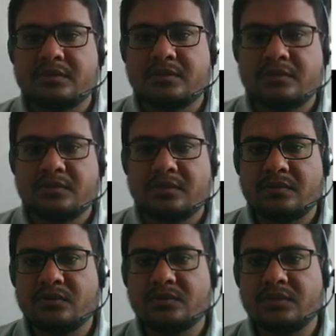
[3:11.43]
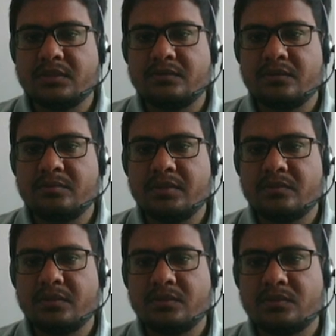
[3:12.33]
So therefore z will be
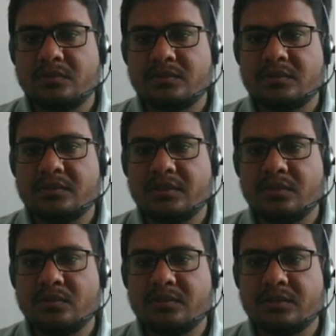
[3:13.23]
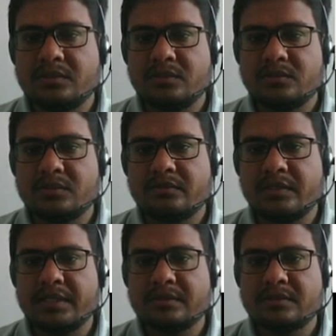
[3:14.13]
equal to 3 root 3 will
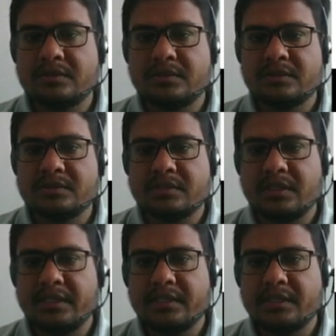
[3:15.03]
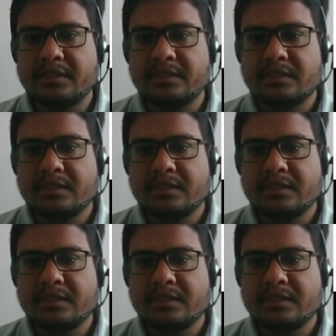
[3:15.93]
cancel, that is 8I